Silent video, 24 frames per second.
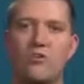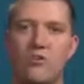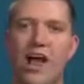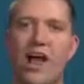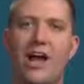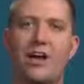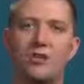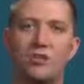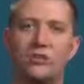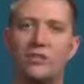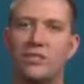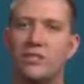are
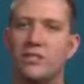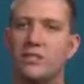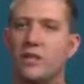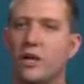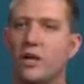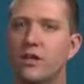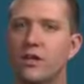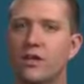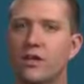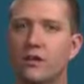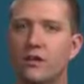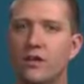naturally
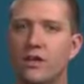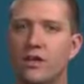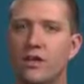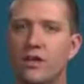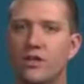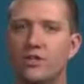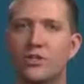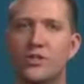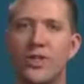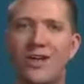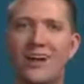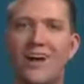duller.
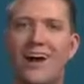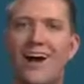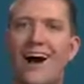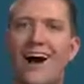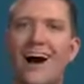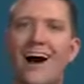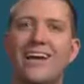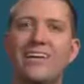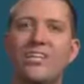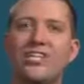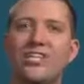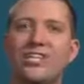So that
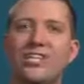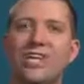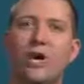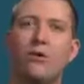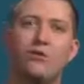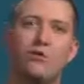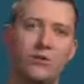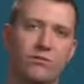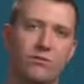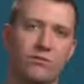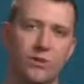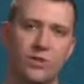high
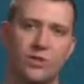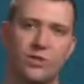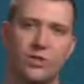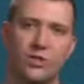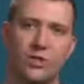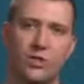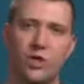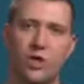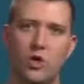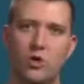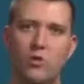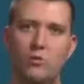shelving
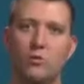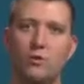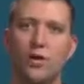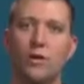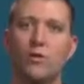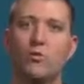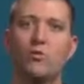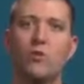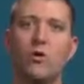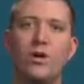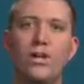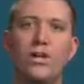filter will be
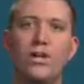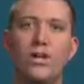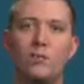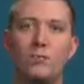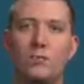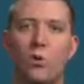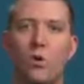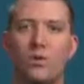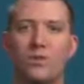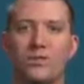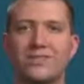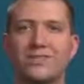a really
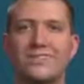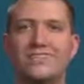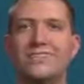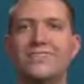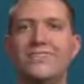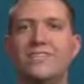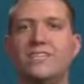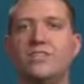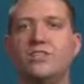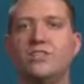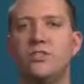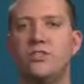important
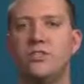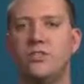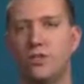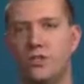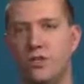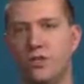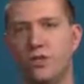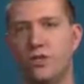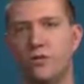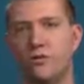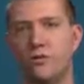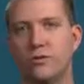distance
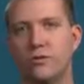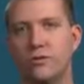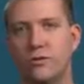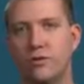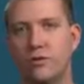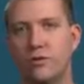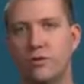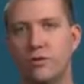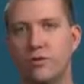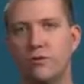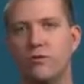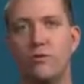cue
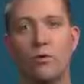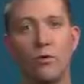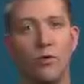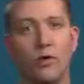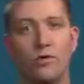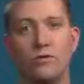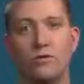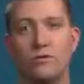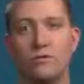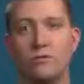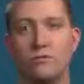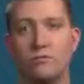for
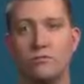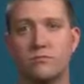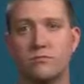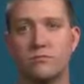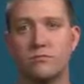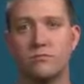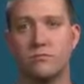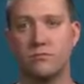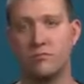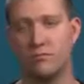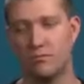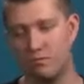us.
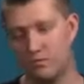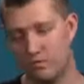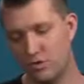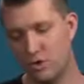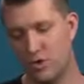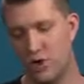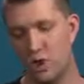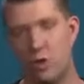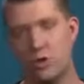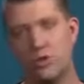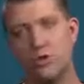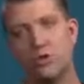
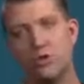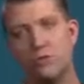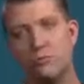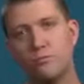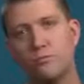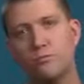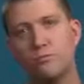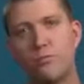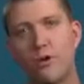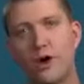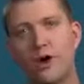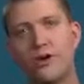It's closer,
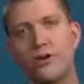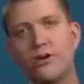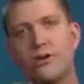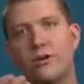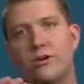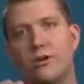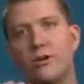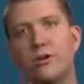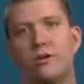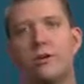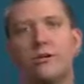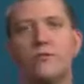brighter,
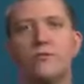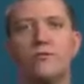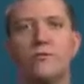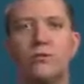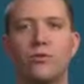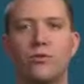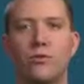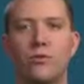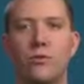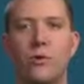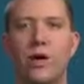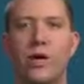
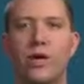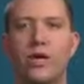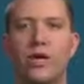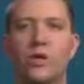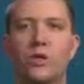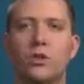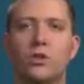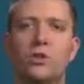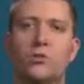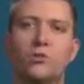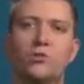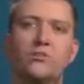further away,
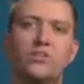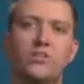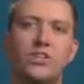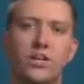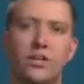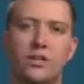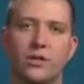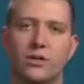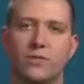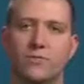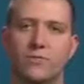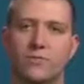a little
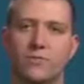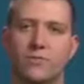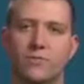duller.